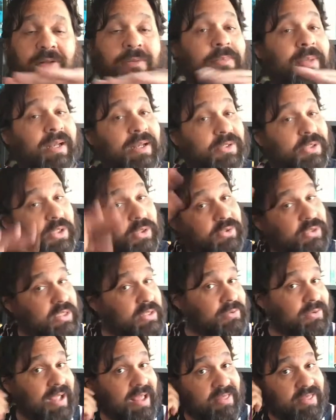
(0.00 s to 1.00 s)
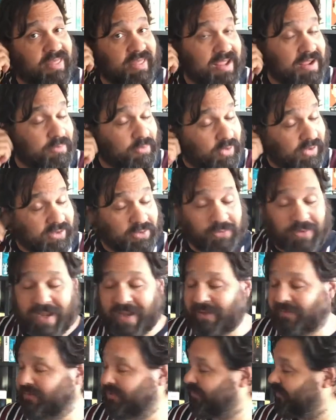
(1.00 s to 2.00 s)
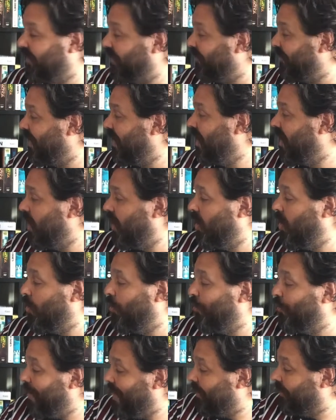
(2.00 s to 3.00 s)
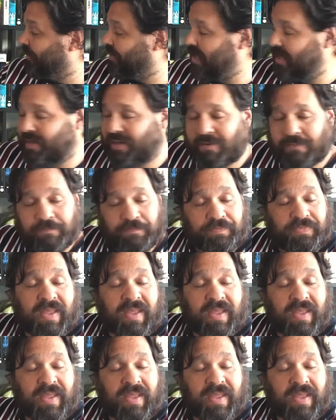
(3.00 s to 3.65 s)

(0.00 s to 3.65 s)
but it's also in theme with the waves. Very well done.